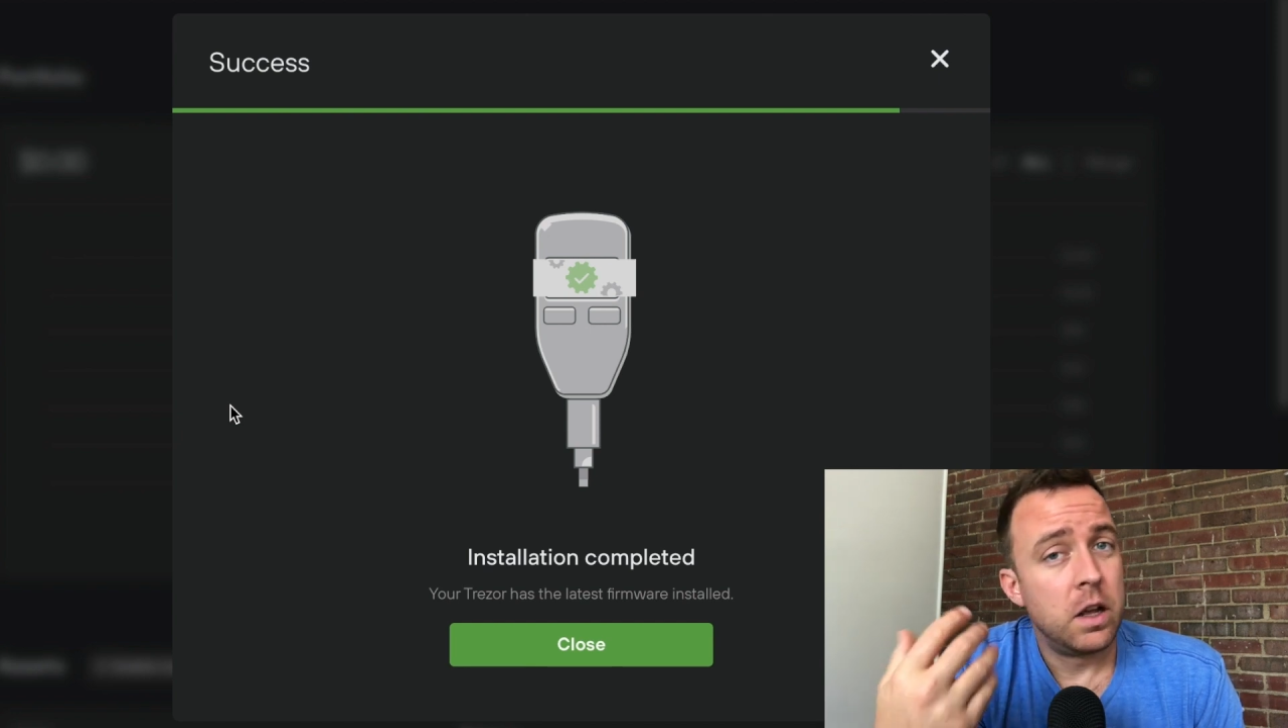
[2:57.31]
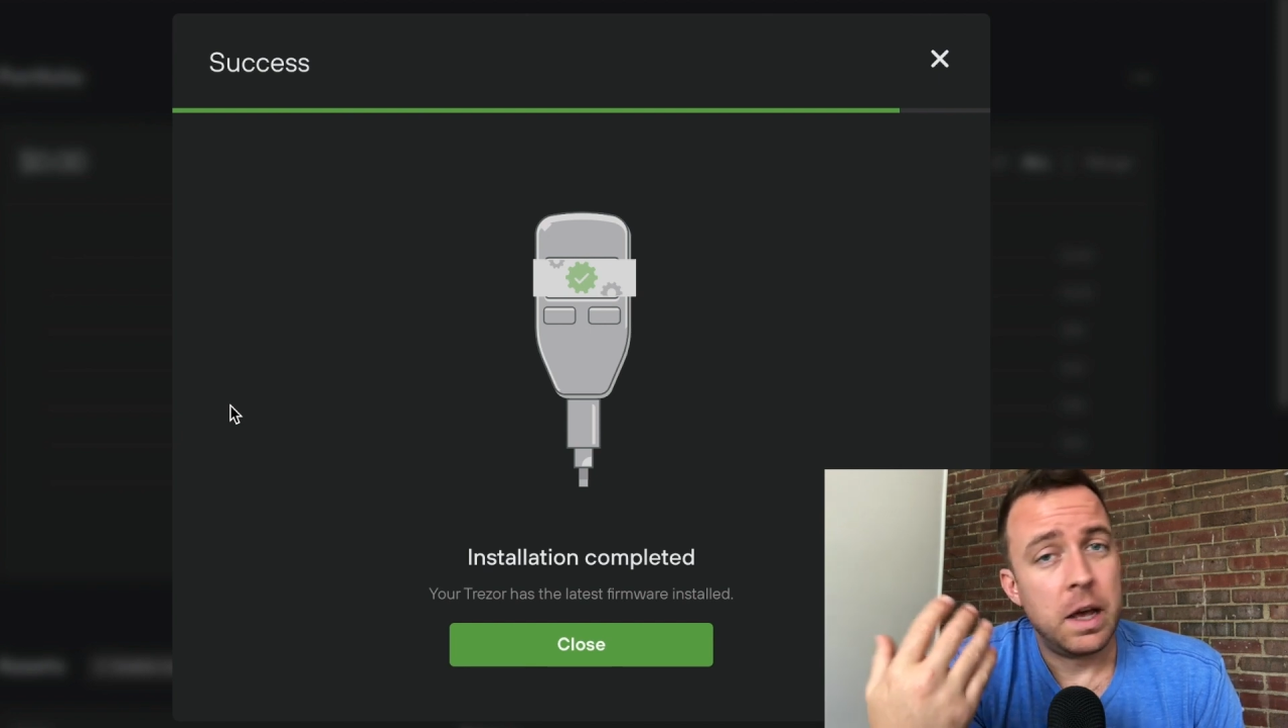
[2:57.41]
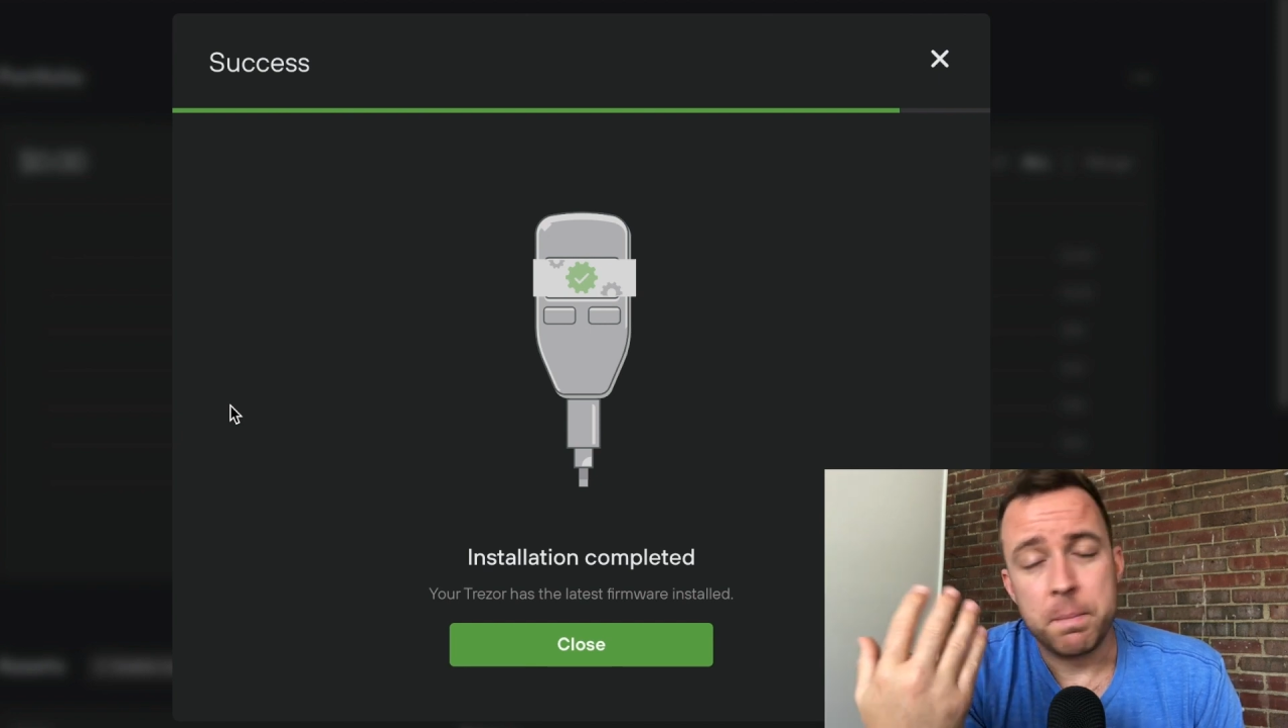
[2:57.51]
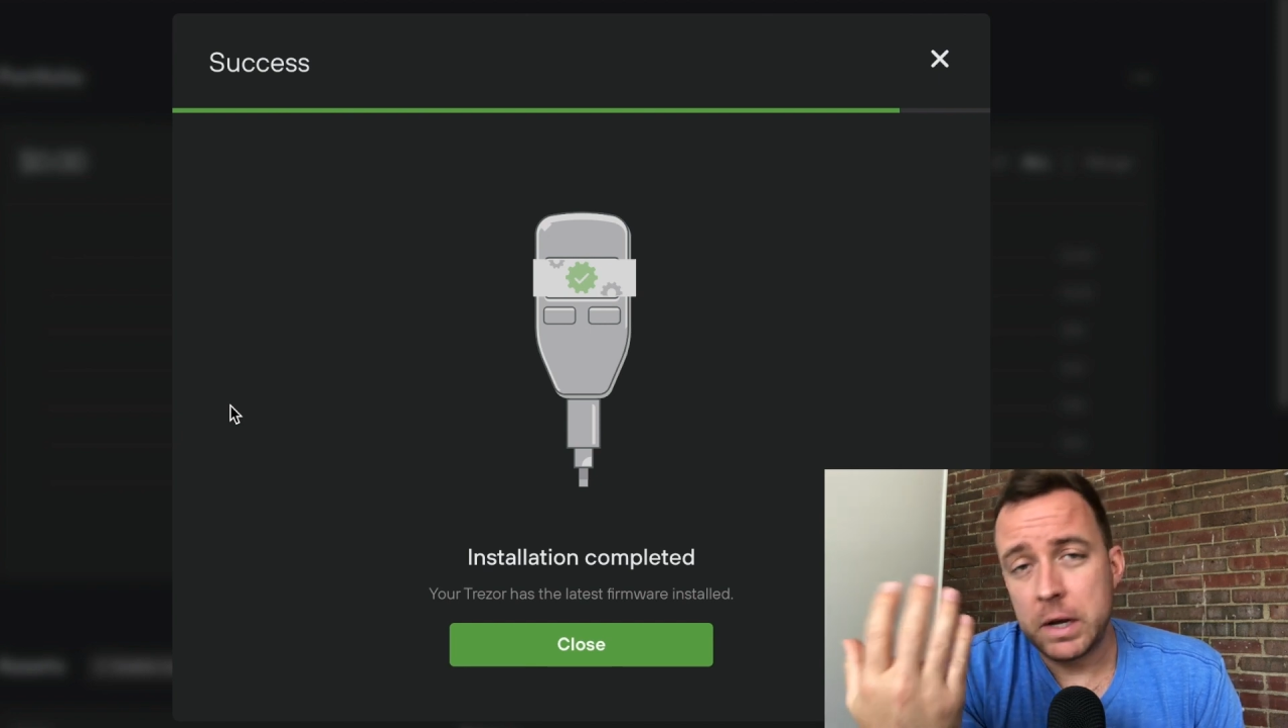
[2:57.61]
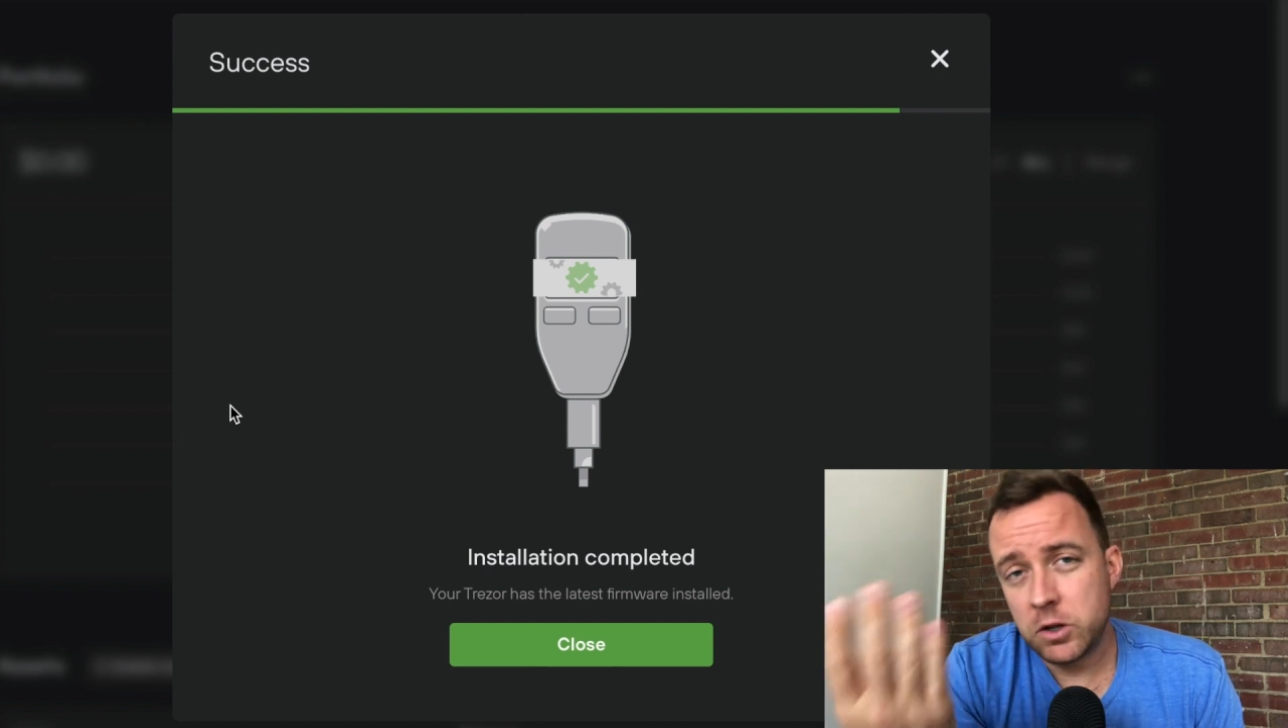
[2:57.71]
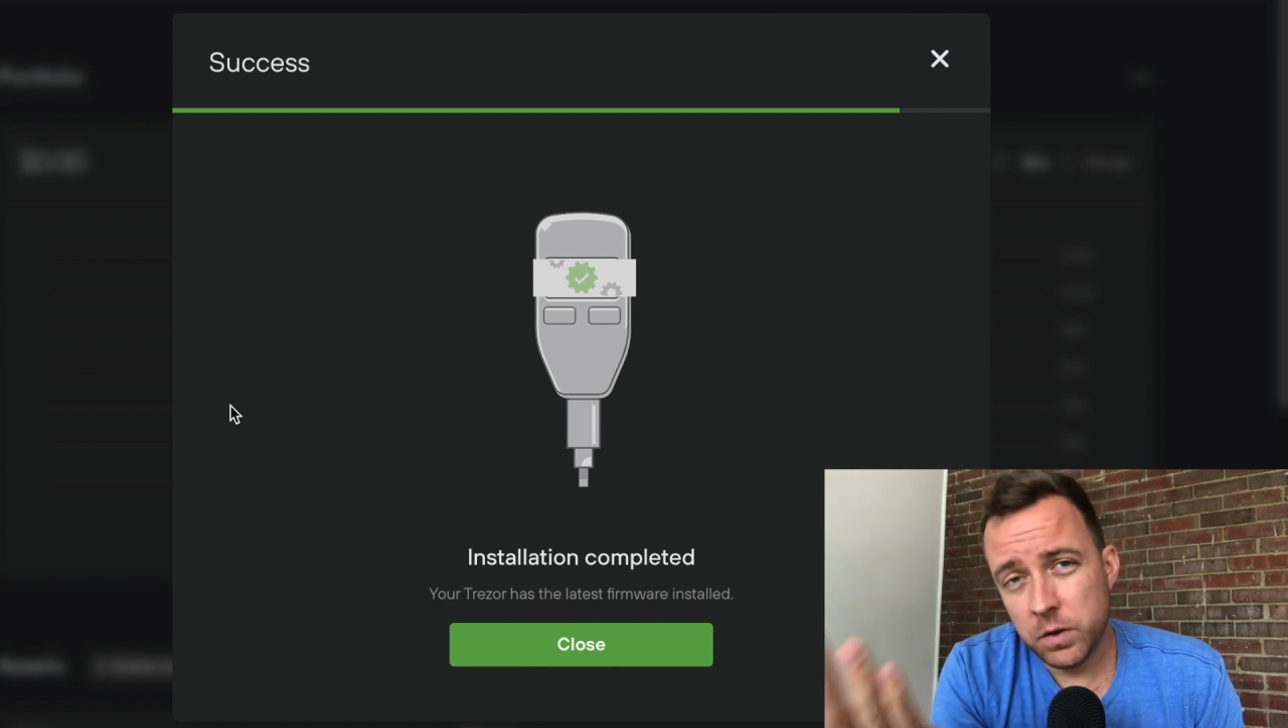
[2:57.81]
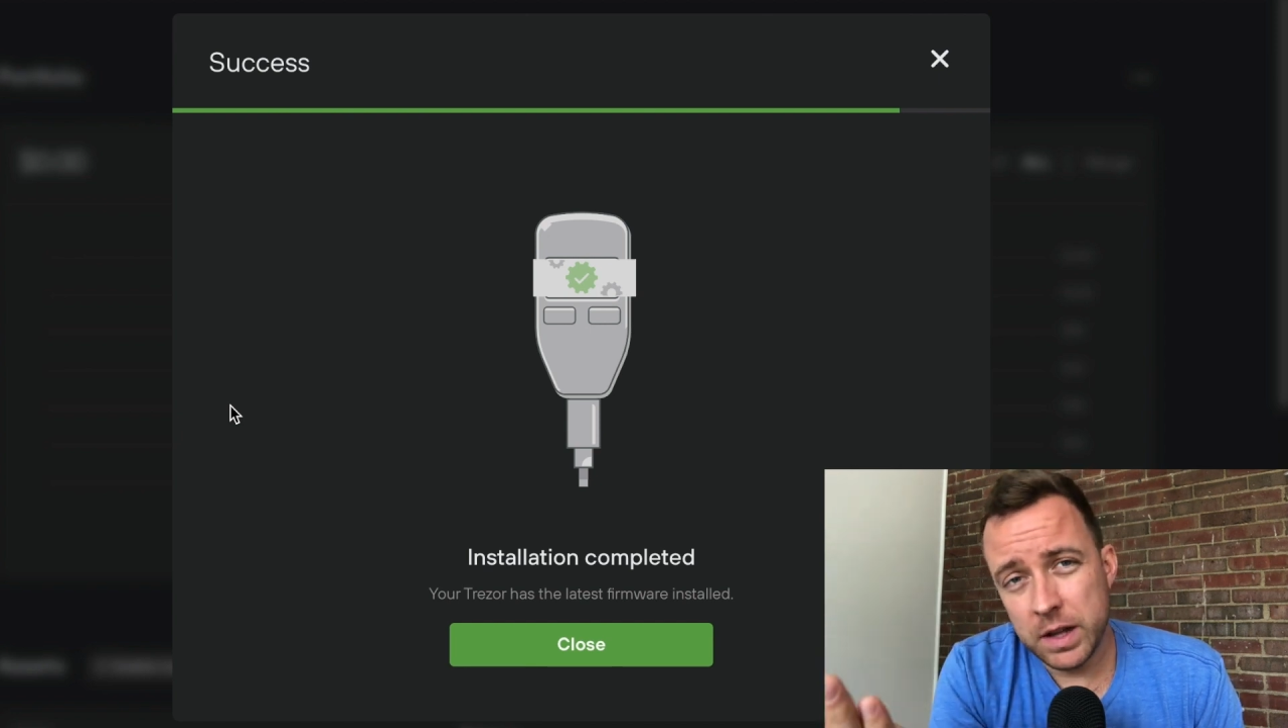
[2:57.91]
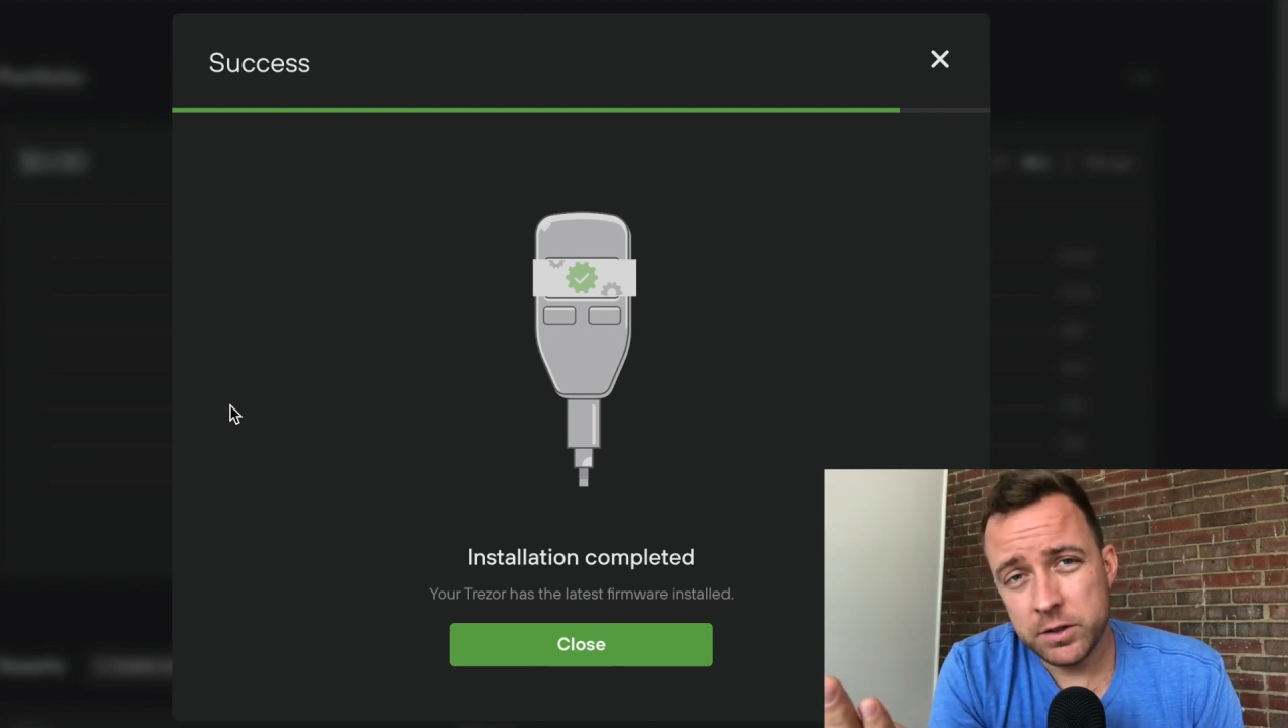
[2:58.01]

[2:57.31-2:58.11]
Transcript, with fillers: It may show that